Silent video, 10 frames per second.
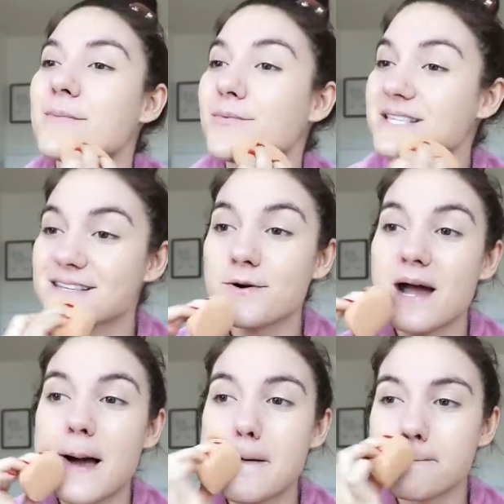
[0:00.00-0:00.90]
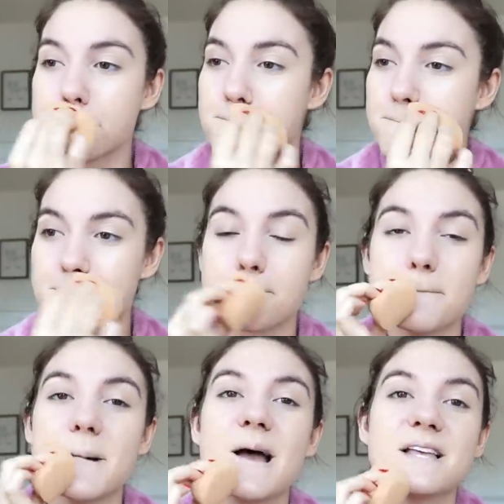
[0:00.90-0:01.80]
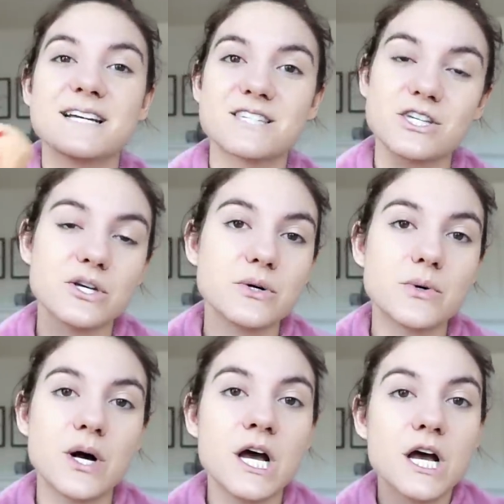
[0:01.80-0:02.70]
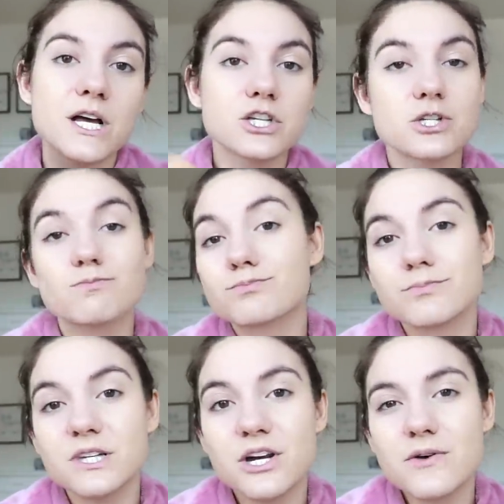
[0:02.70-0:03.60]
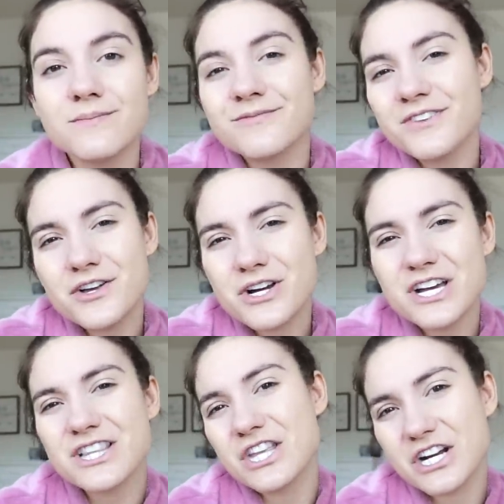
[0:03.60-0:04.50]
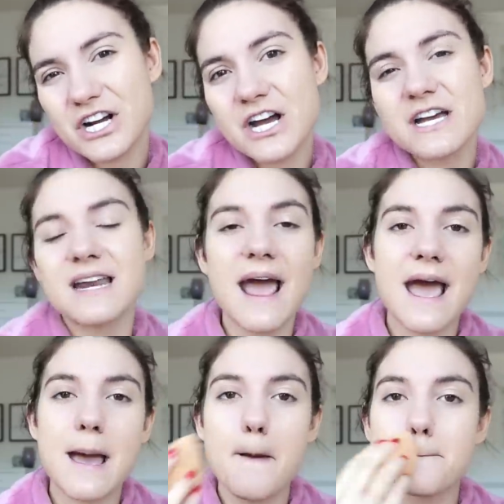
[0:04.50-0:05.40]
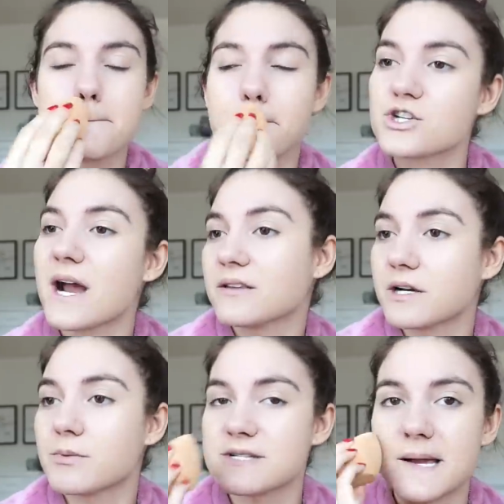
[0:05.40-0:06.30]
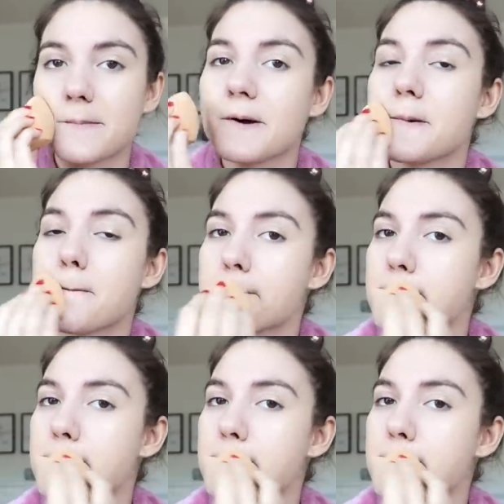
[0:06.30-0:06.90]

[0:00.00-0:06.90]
But once in a while, I like to, you know, feel good, look good, and try and look presentable